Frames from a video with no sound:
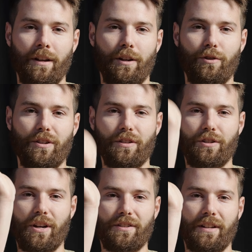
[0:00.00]
you're just
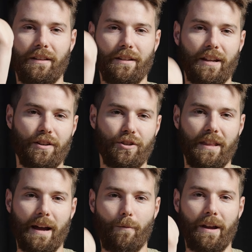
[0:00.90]
adjusting the tension
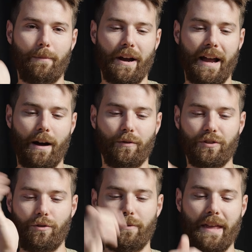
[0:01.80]
that way by how
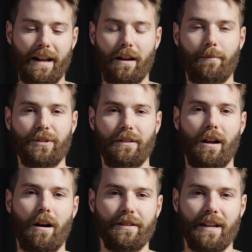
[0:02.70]
soon that comes into
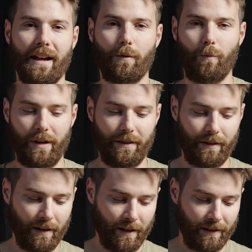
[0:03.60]
contact with